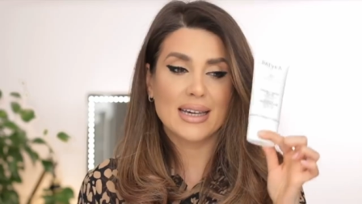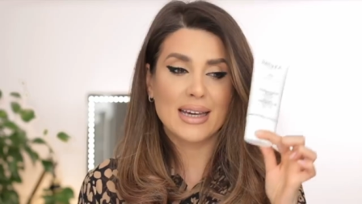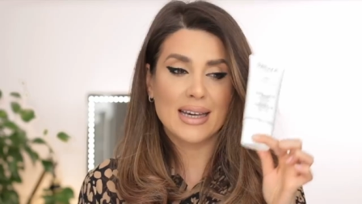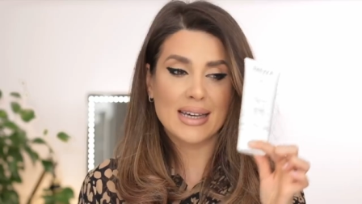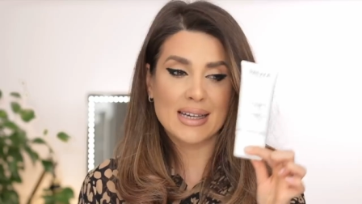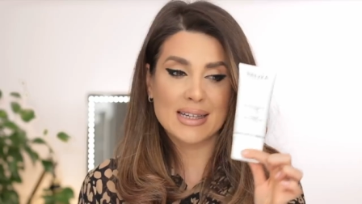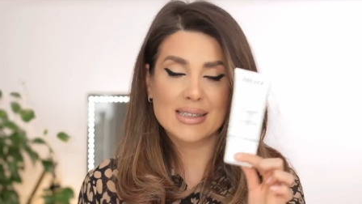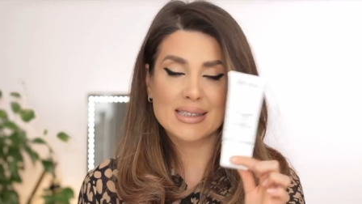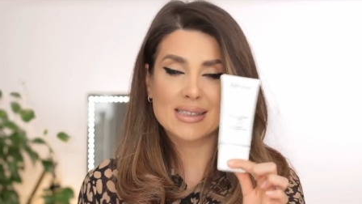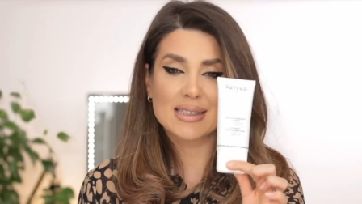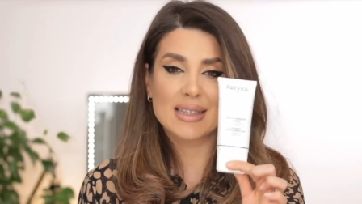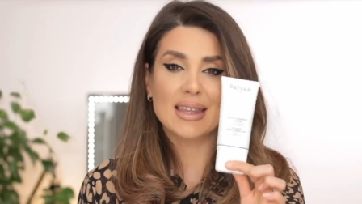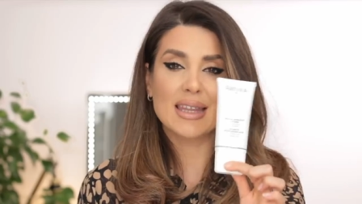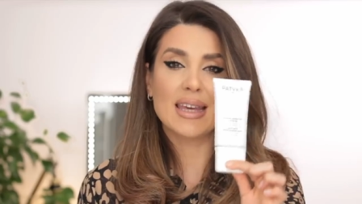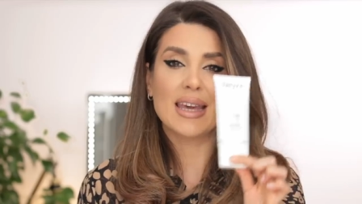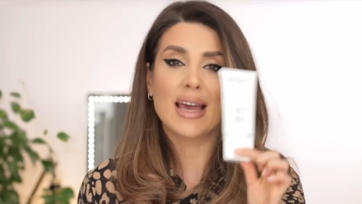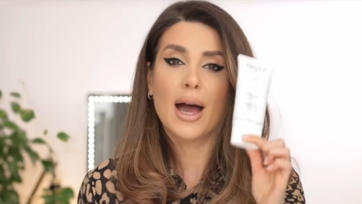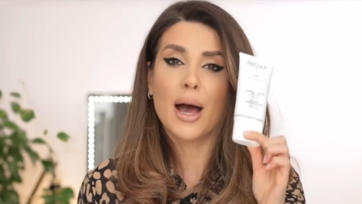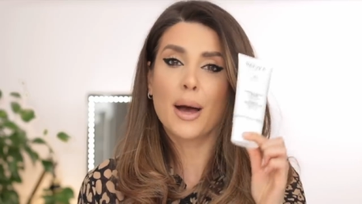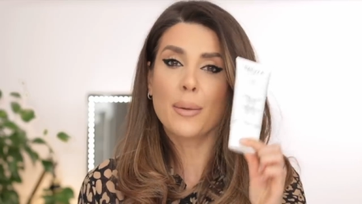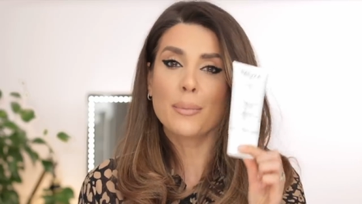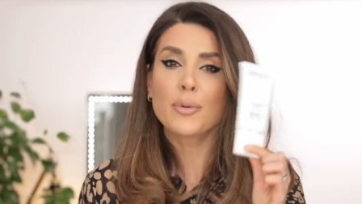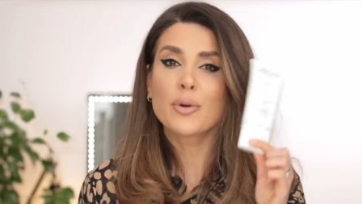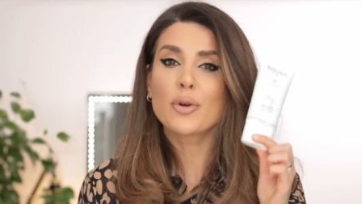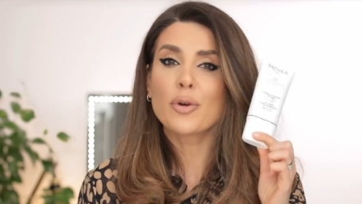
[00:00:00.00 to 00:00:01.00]
is the
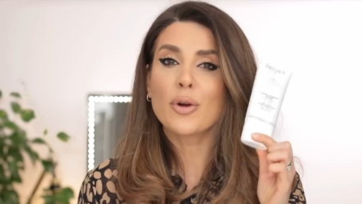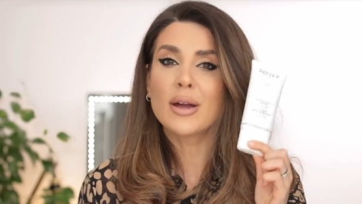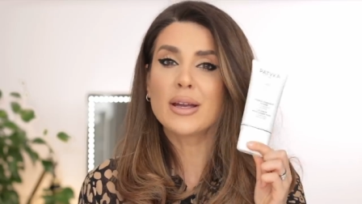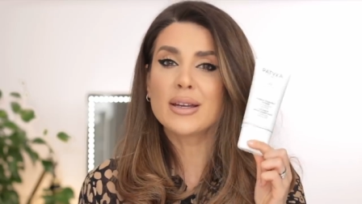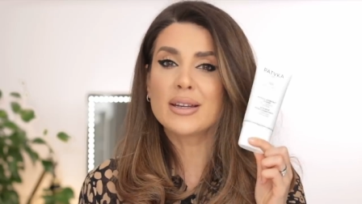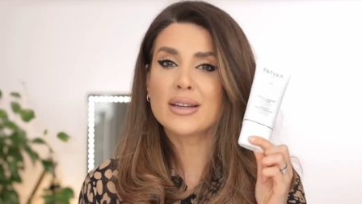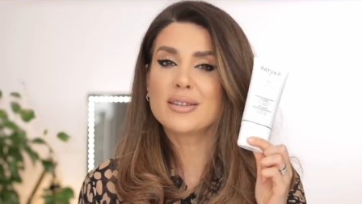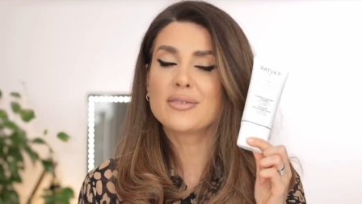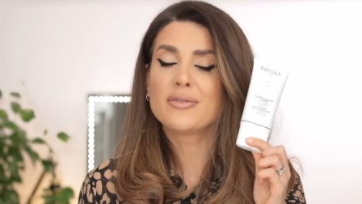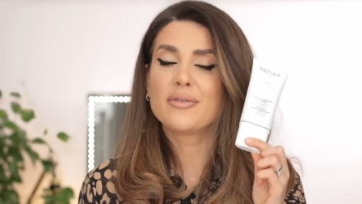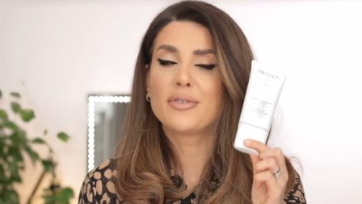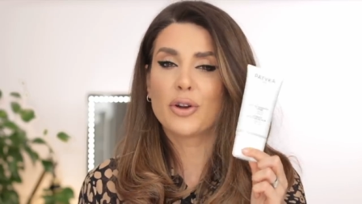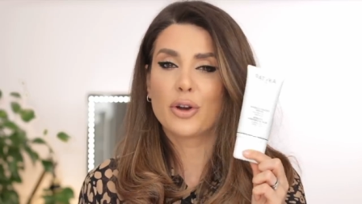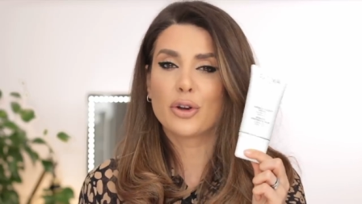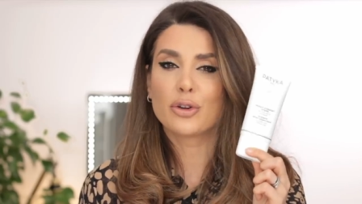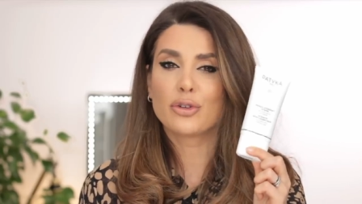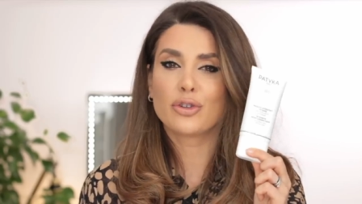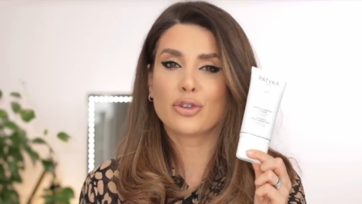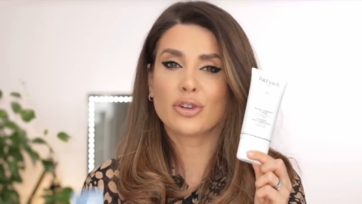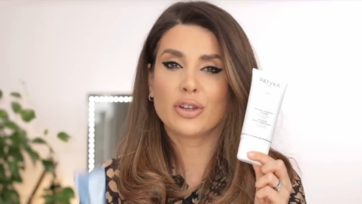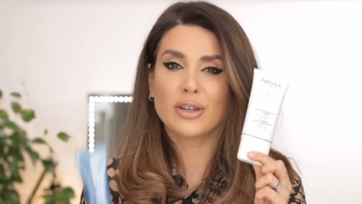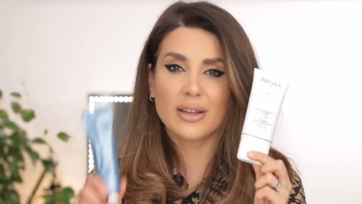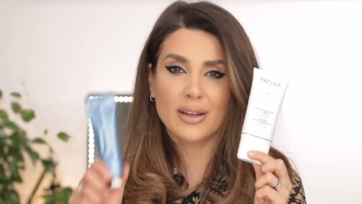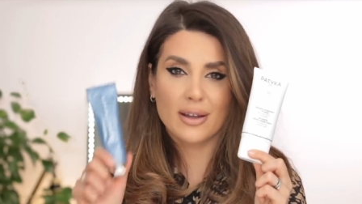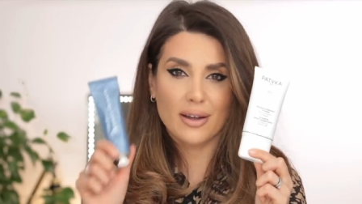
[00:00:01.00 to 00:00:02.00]
upgraded
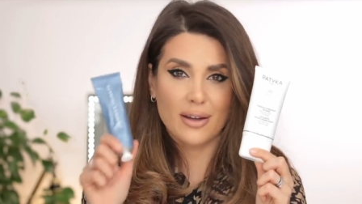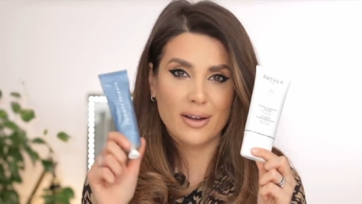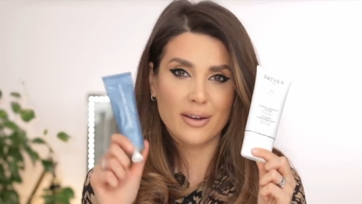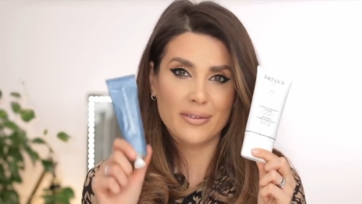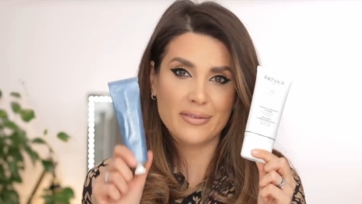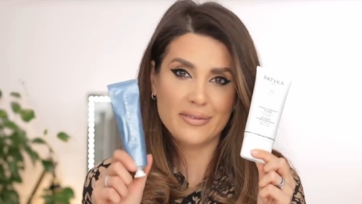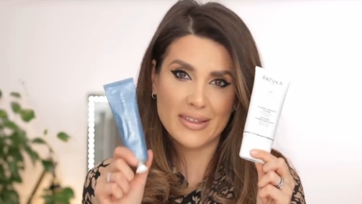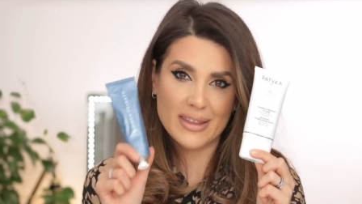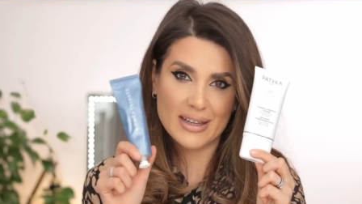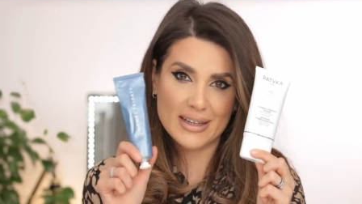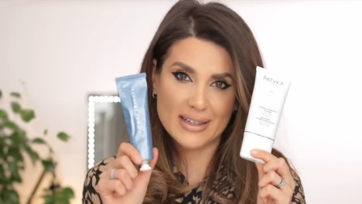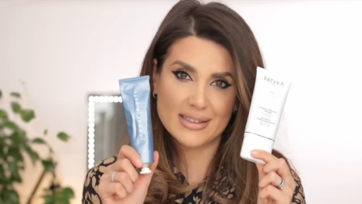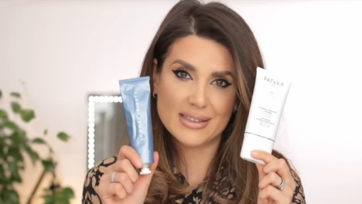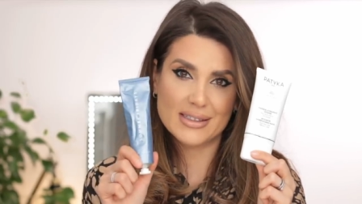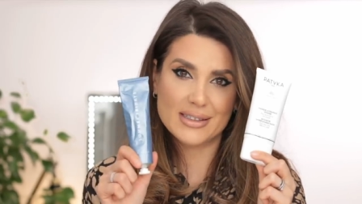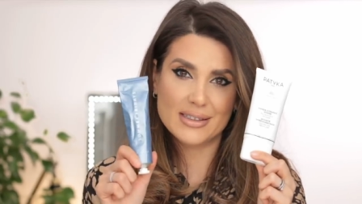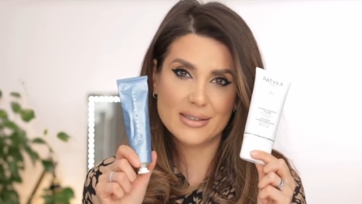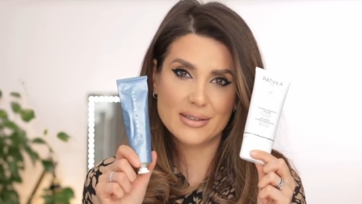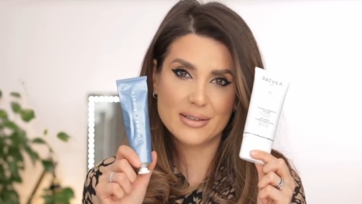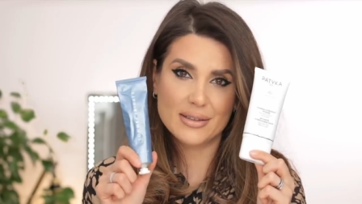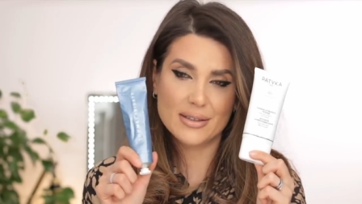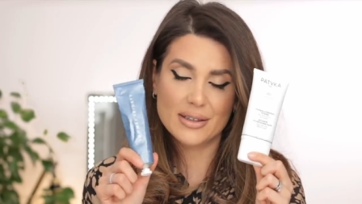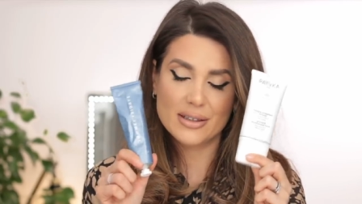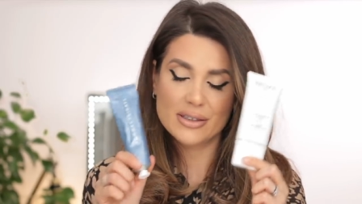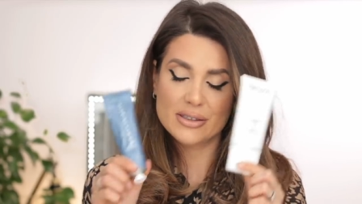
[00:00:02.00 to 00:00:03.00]
version of
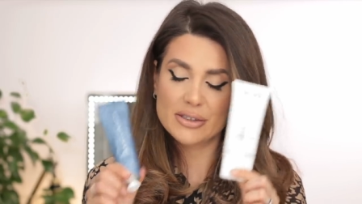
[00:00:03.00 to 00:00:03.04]
this.